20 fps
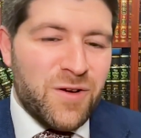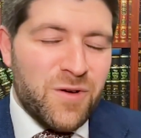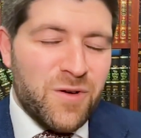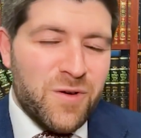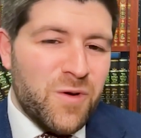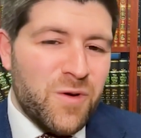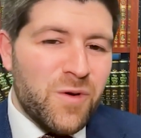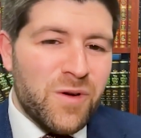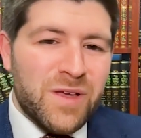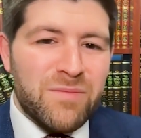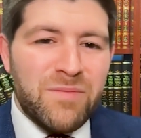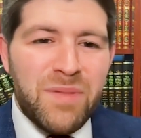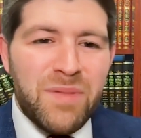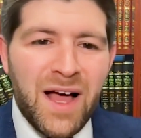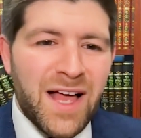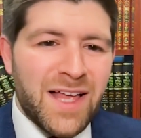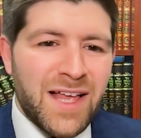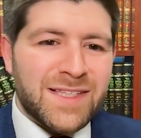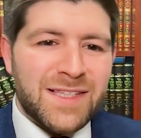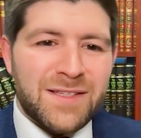who can
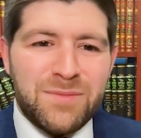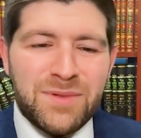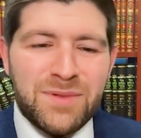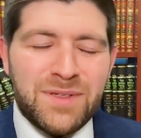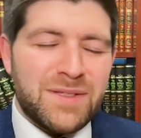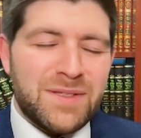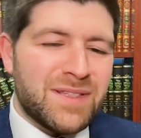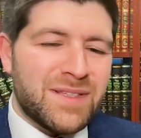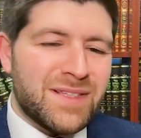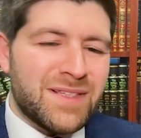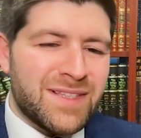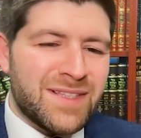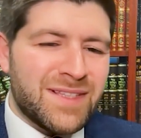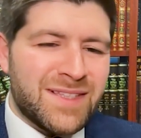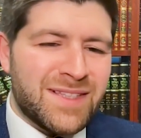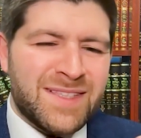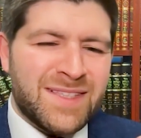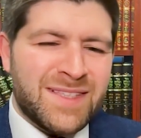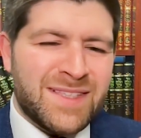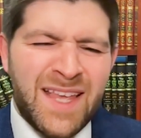possibly
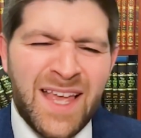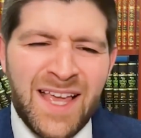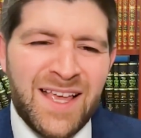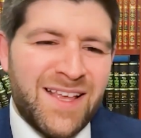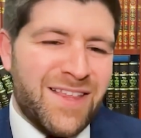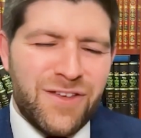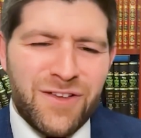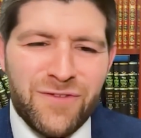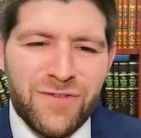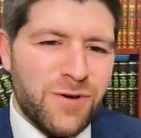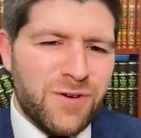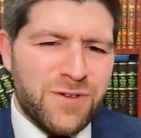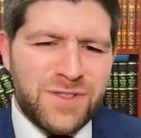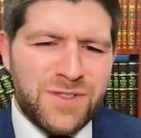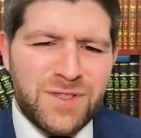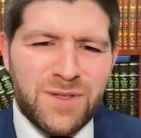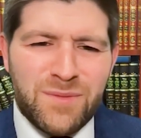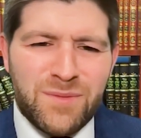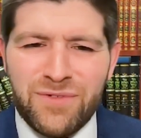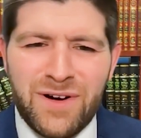say the Gevuros, the
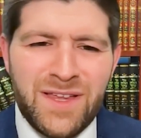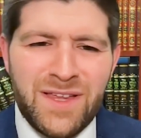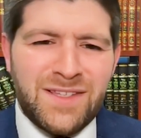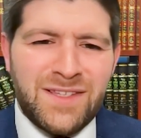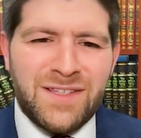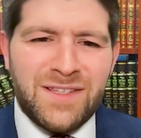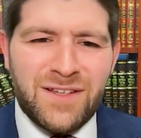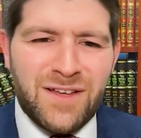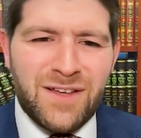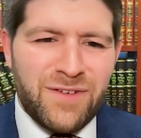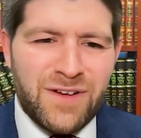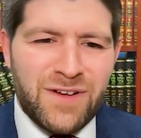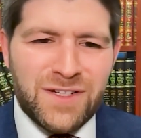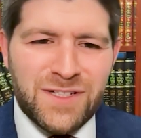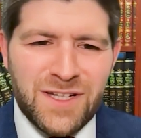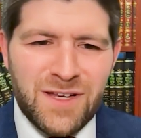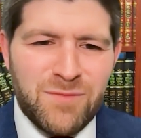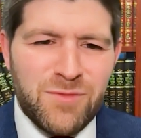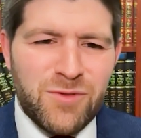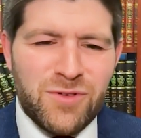praises of
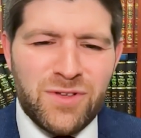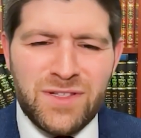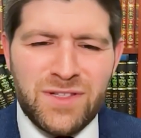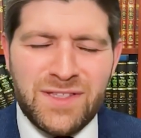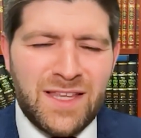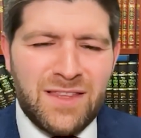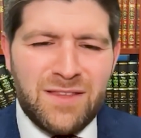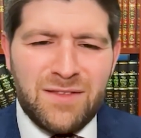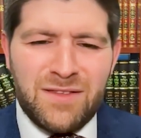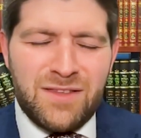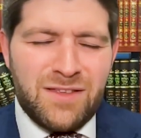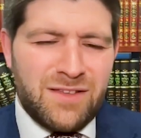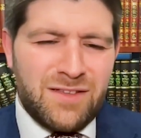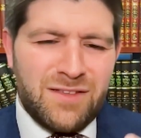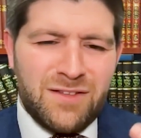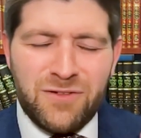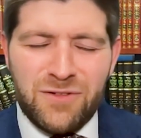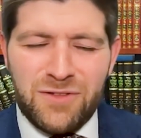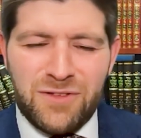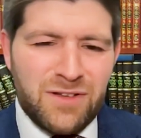Hashem, who can say that the
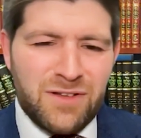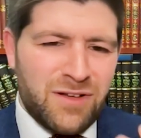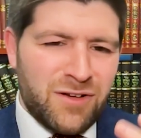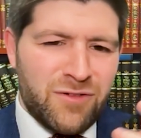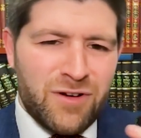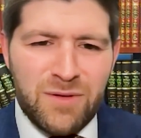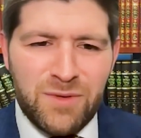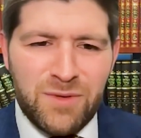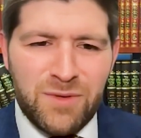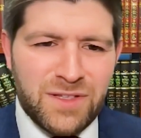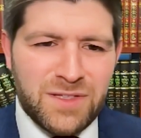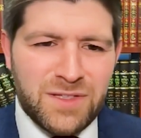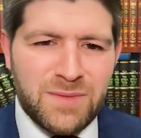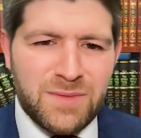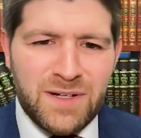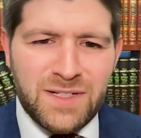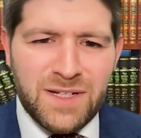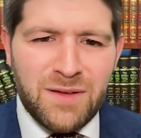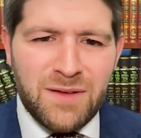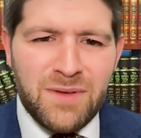incredible things about
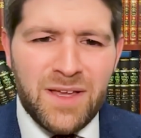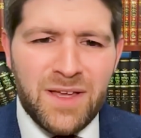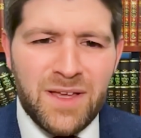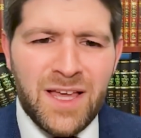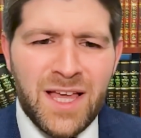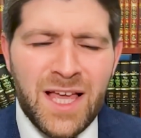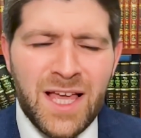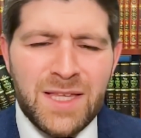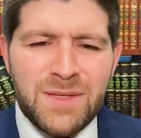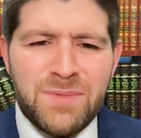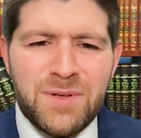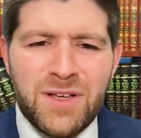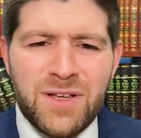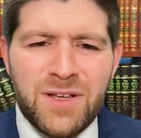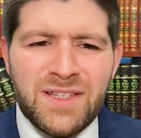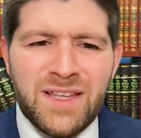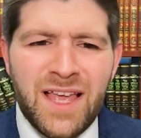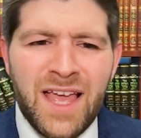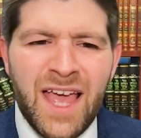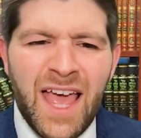Hashem, is
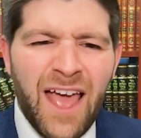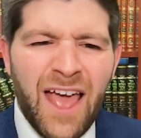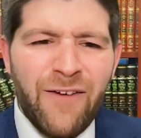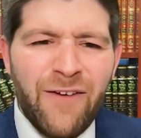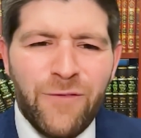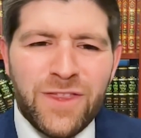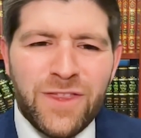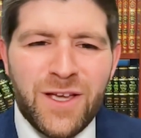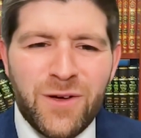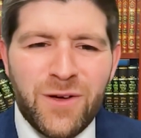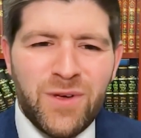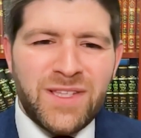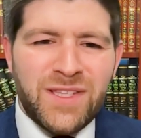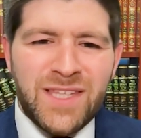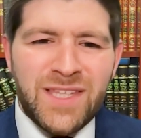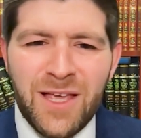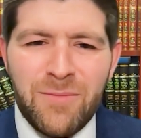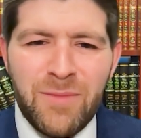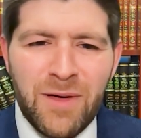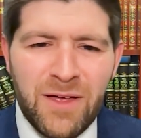because everything we
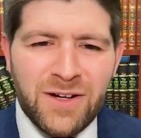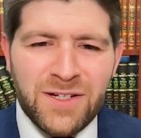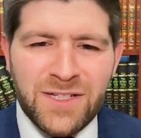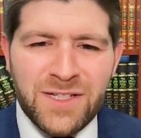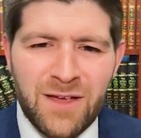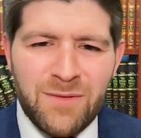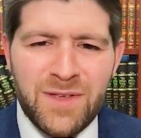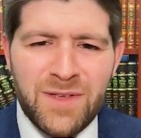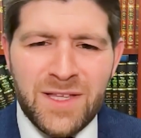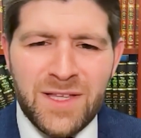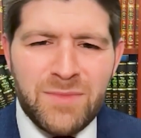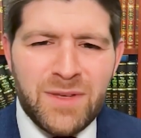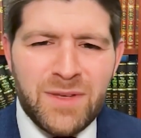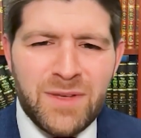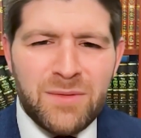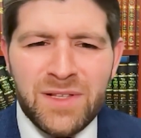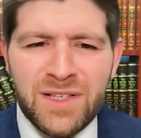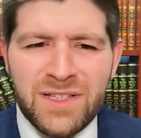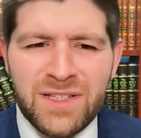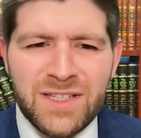say about Hashem is
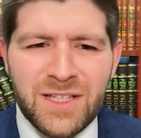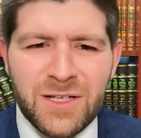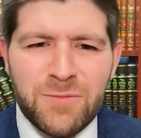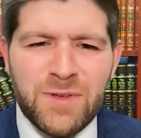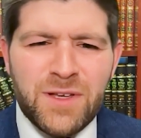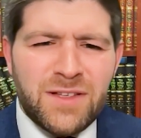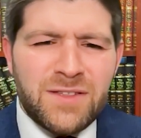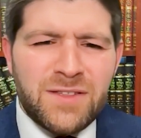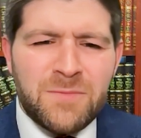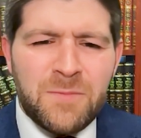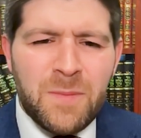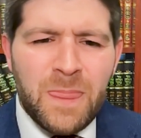minimalistic. Because